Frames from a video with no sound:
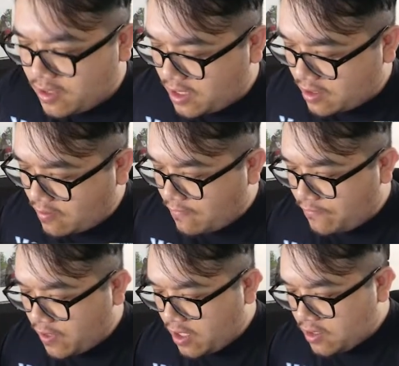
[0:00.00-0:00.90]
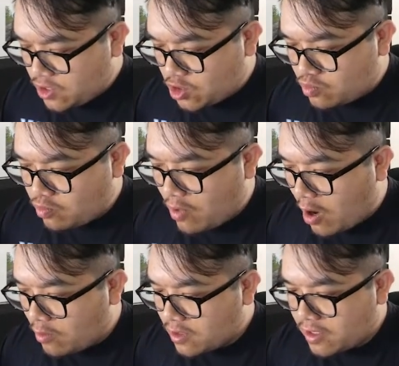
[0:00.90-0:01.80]
Ditto V
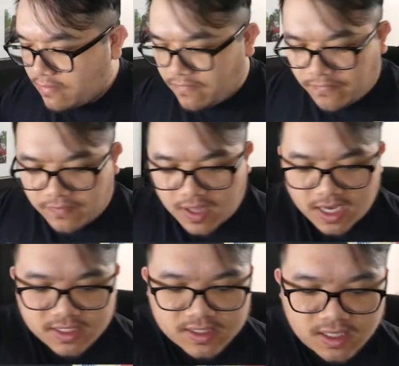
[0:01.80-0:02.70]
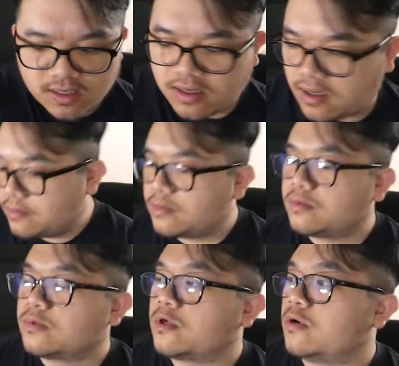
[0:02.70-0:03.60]
swollen flexin.
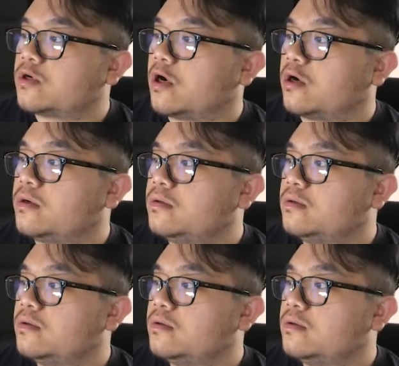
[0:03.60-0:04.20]
Code card.